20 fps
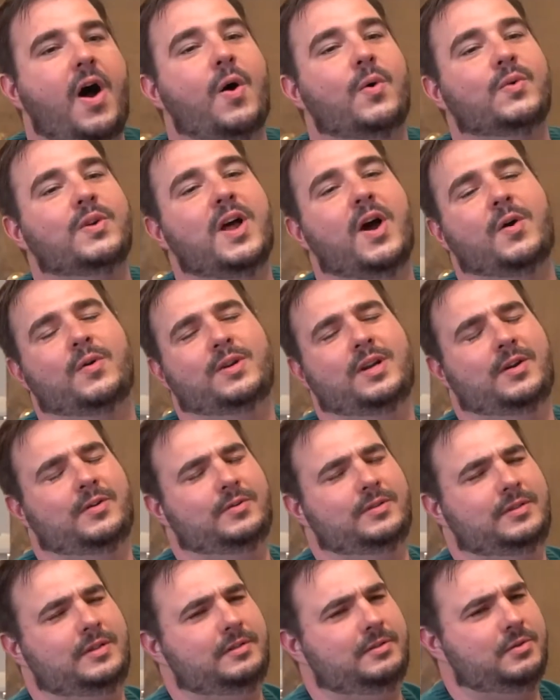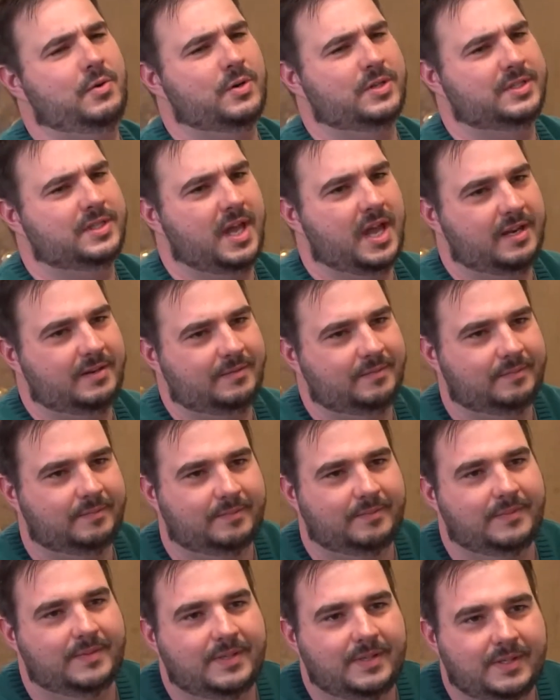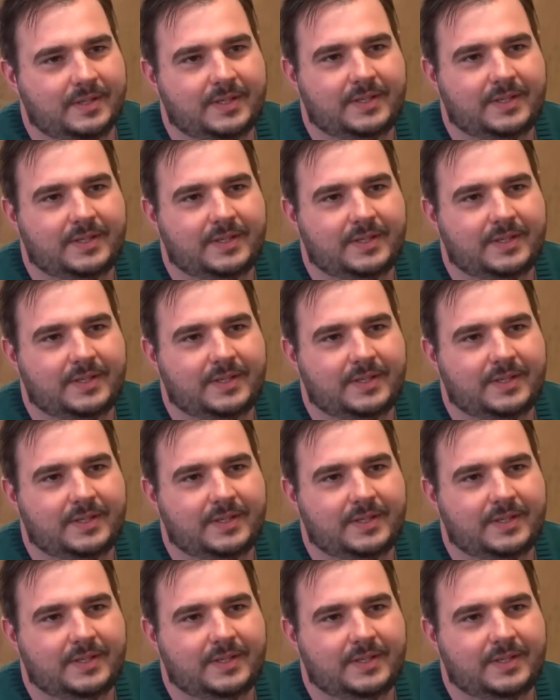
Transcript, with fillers: oh, home. Oh, no, no, of course not. Good.